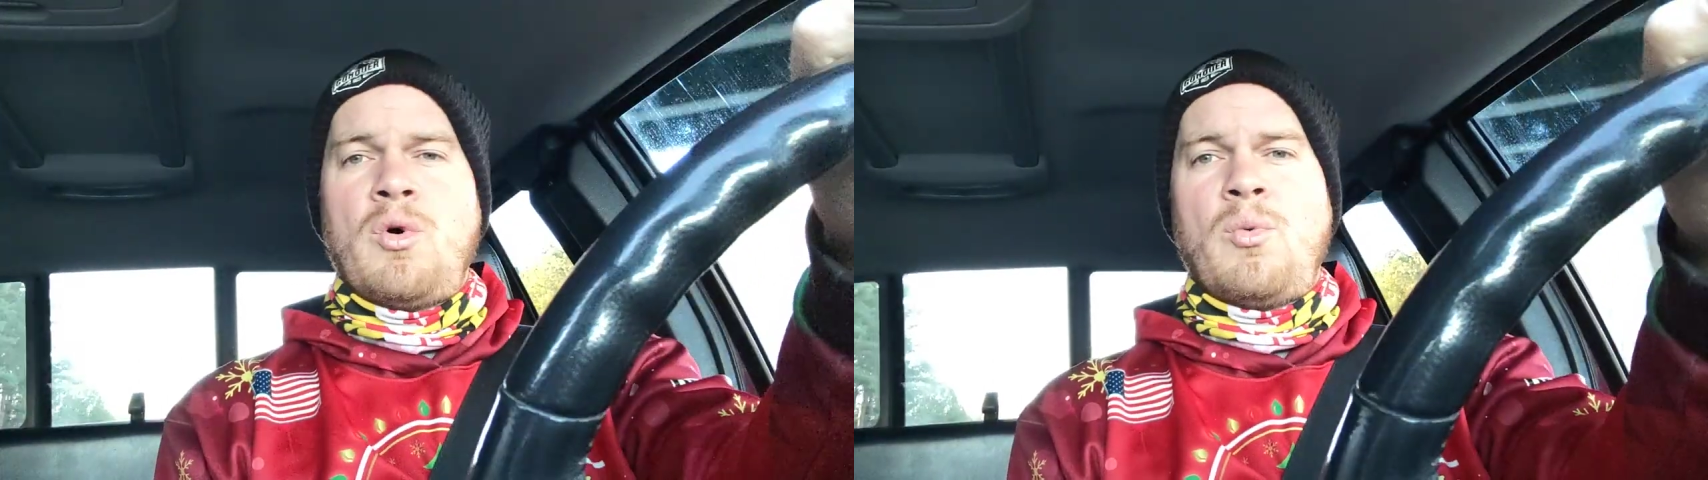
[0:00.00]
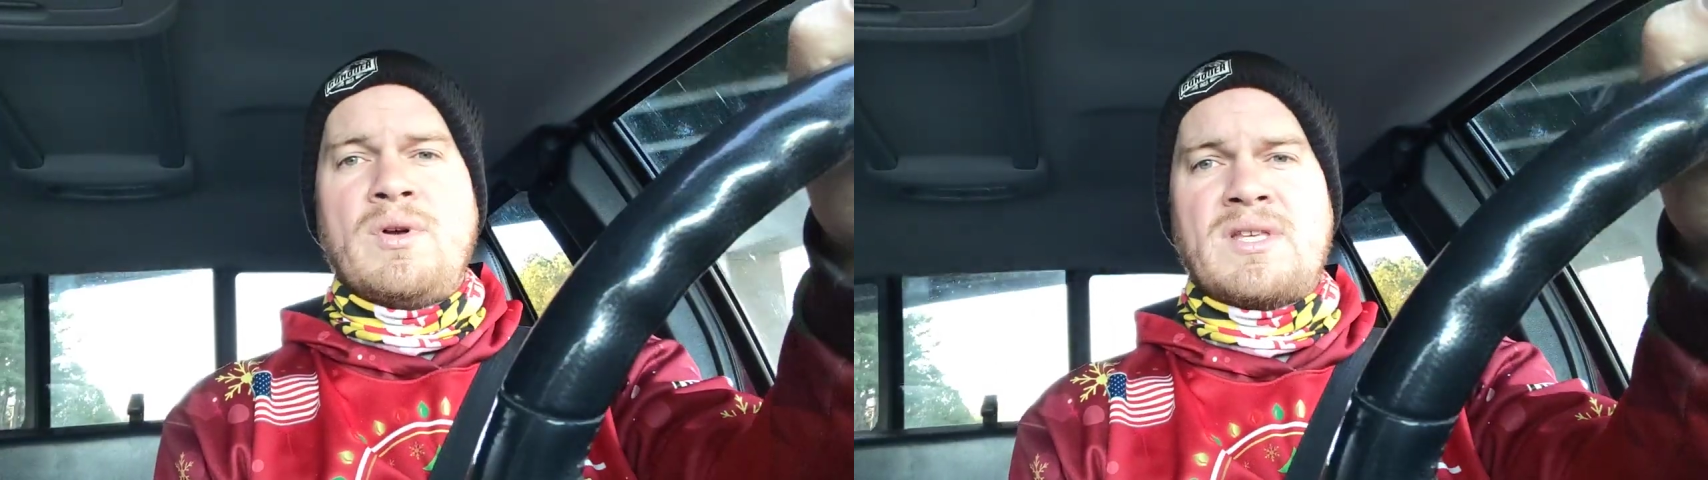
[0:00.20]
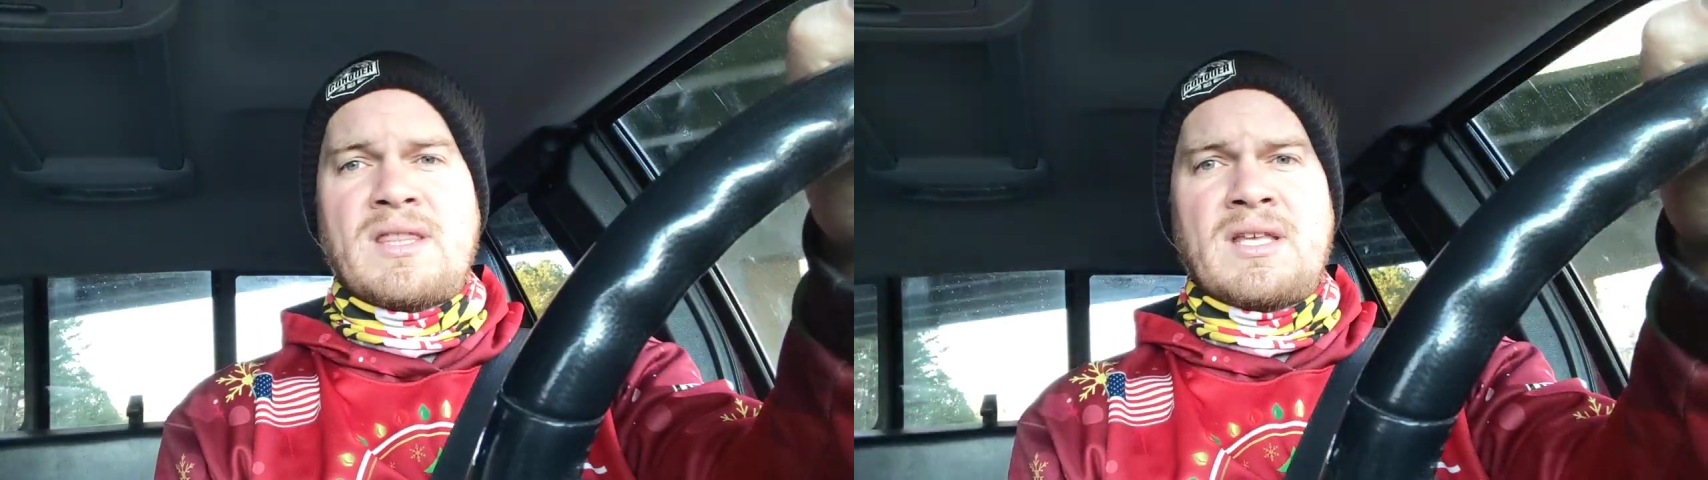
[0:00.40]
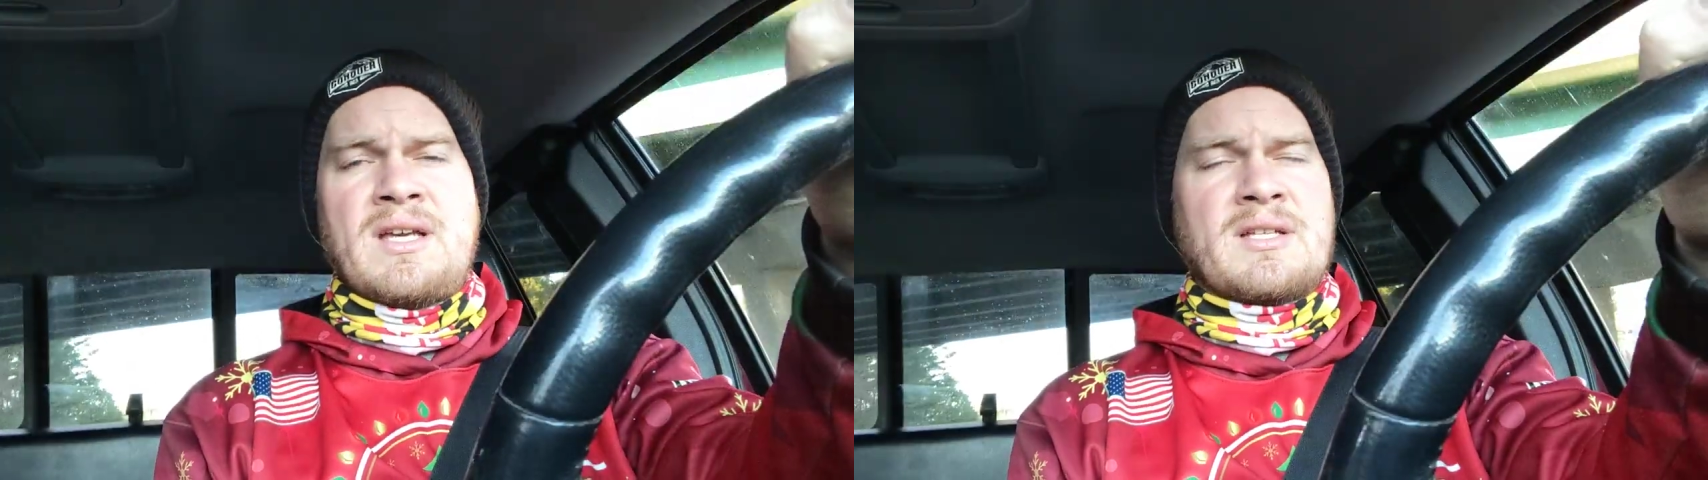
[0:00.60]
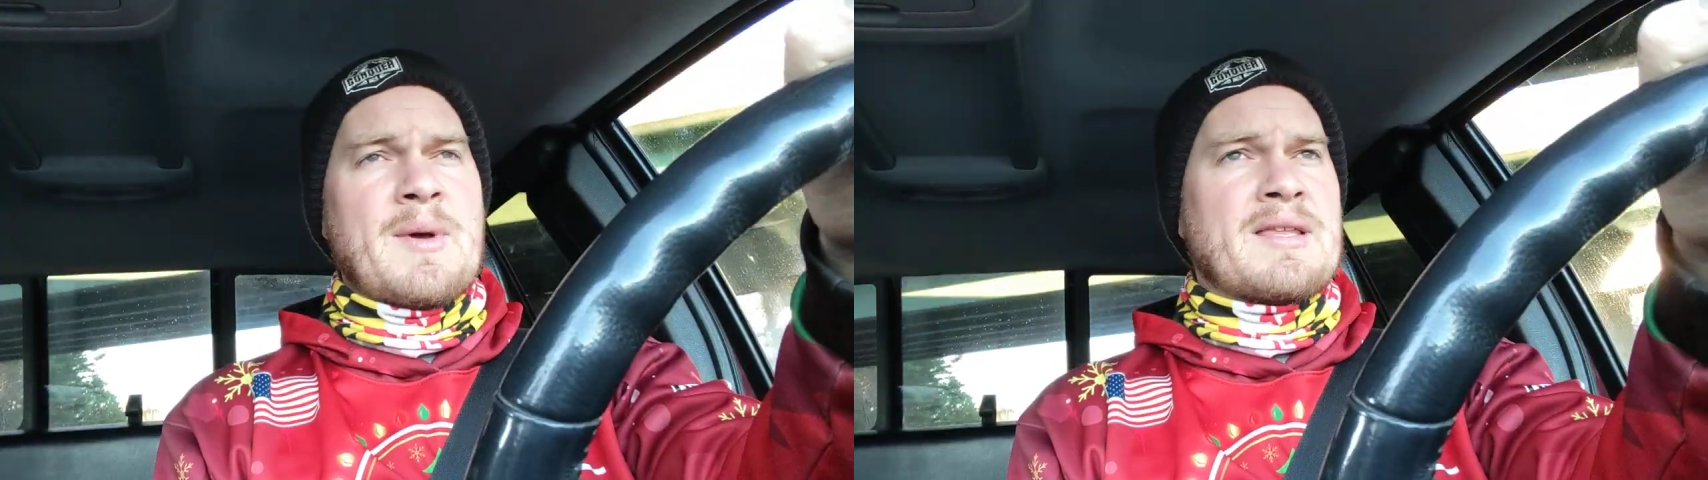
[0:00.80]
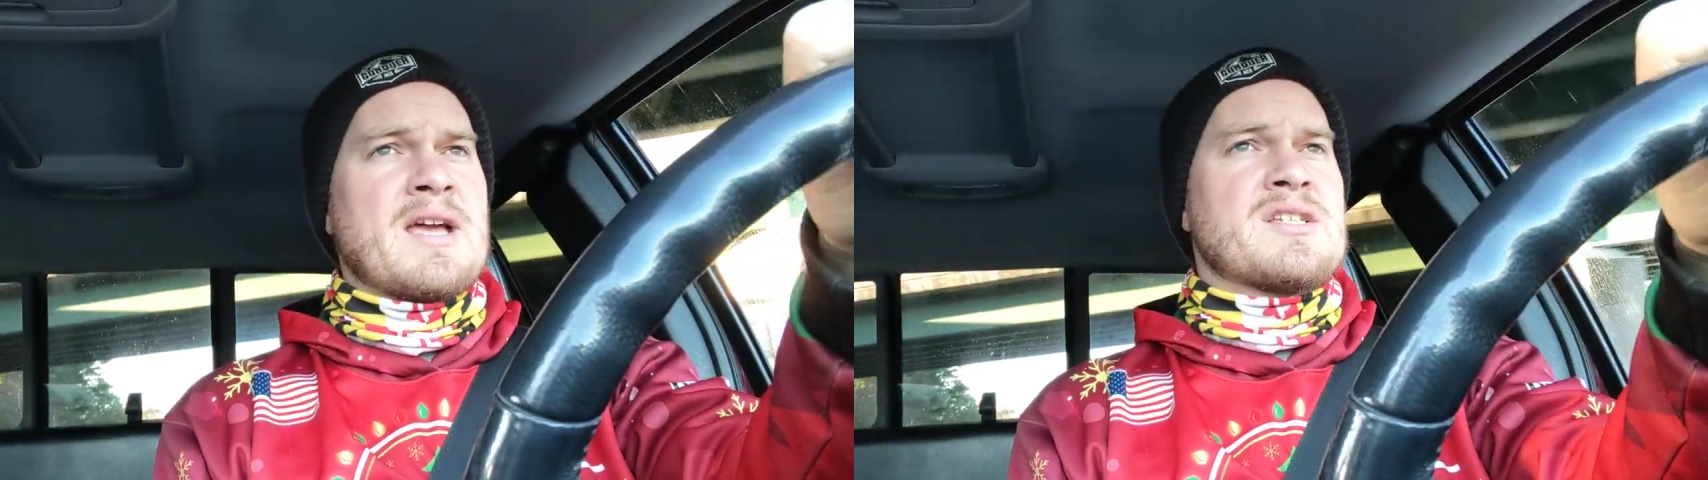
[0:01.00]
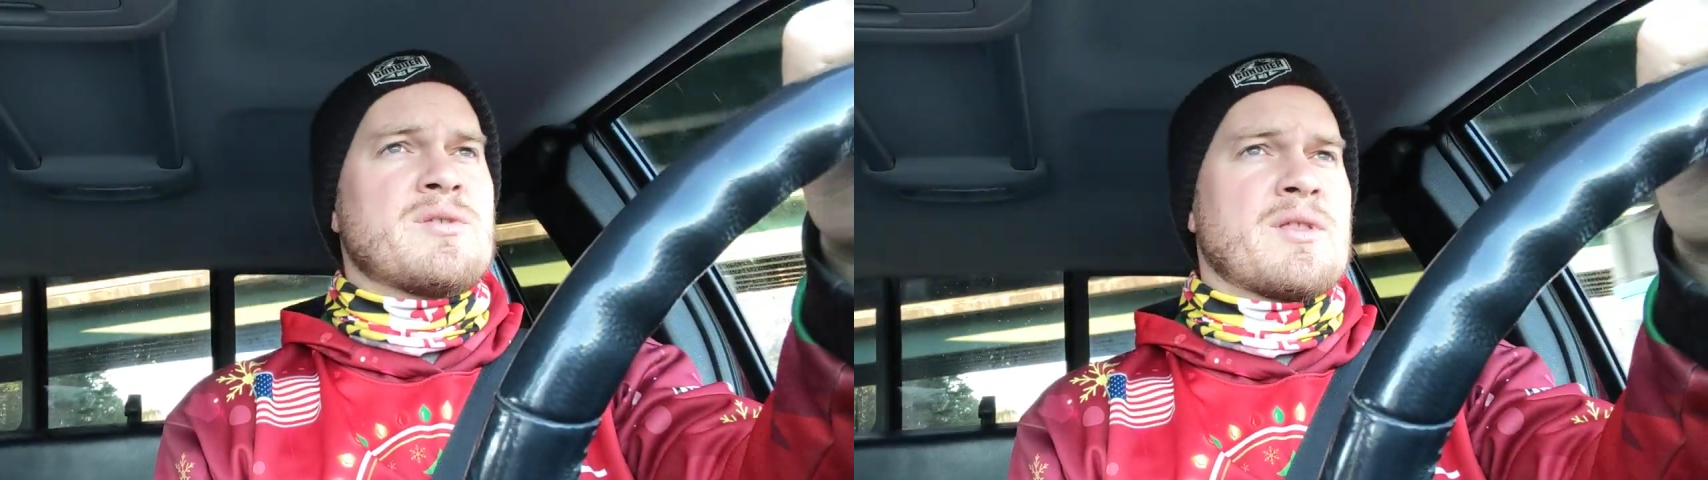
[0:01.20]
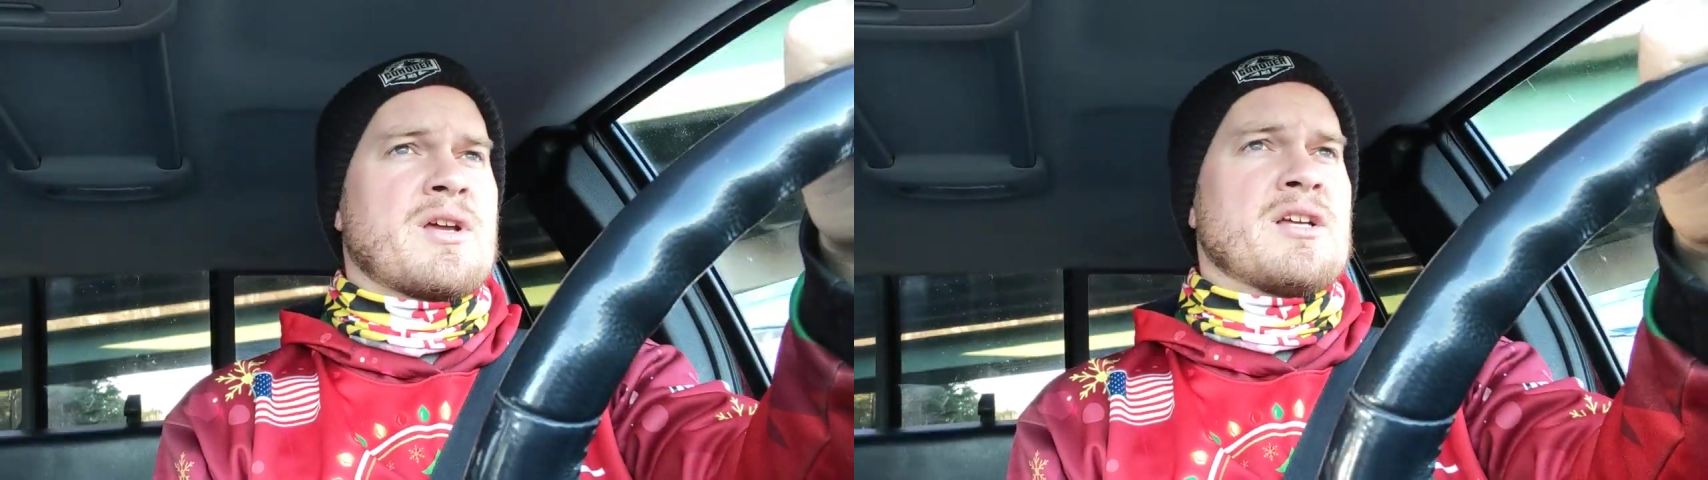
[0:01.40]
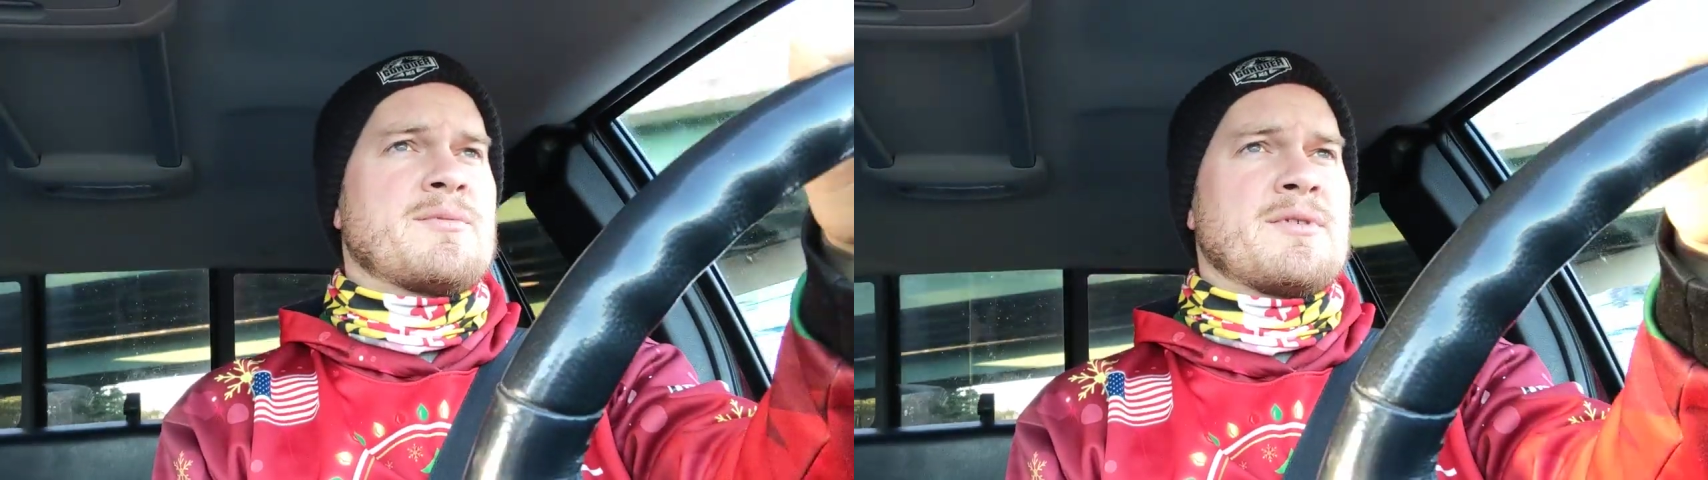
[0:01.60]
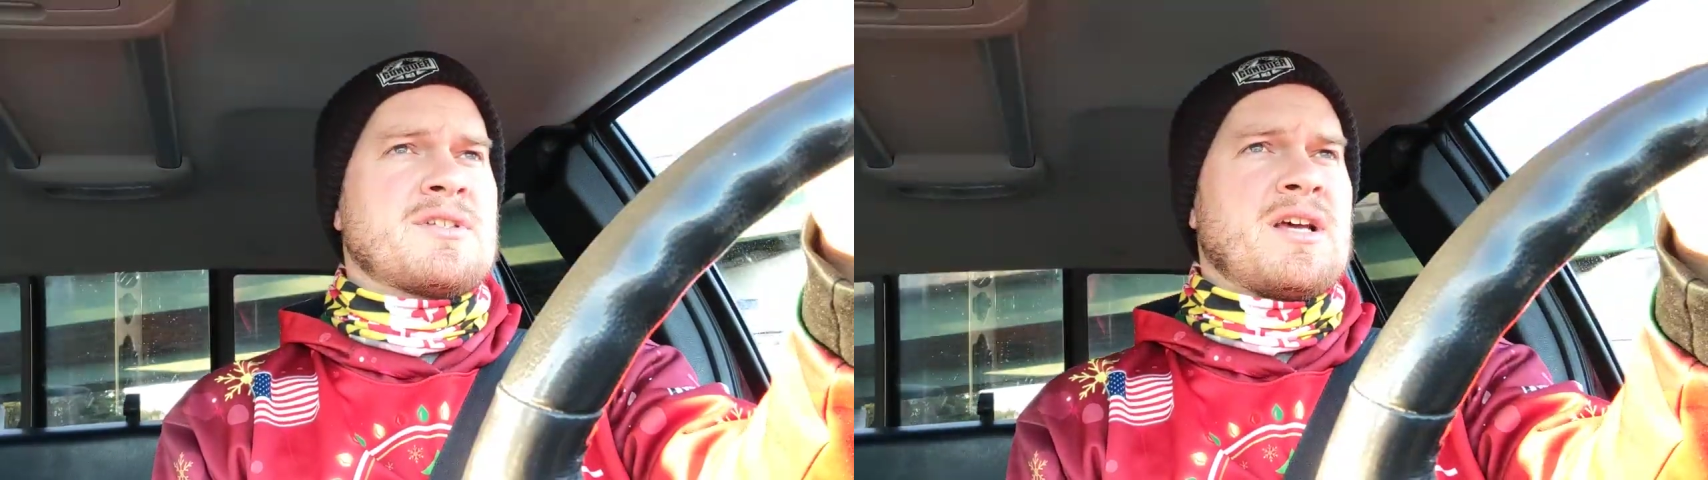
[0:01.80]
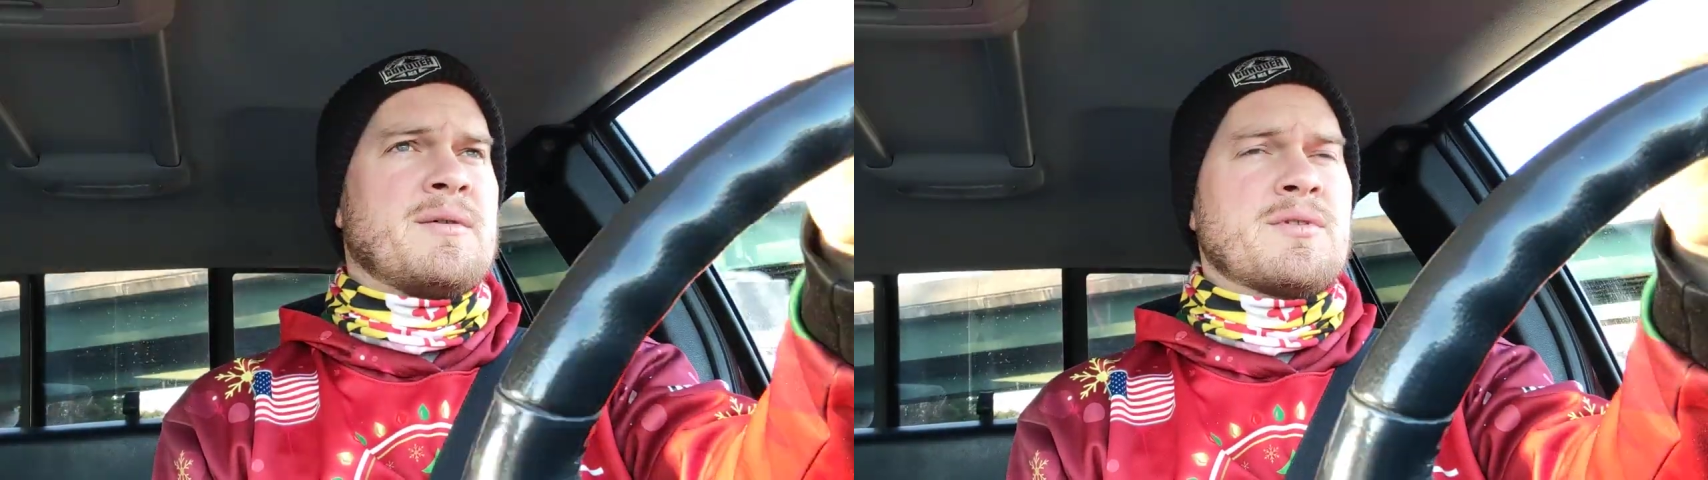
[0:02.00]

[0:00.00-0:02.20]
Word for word: we set the expectations of the customer, saying,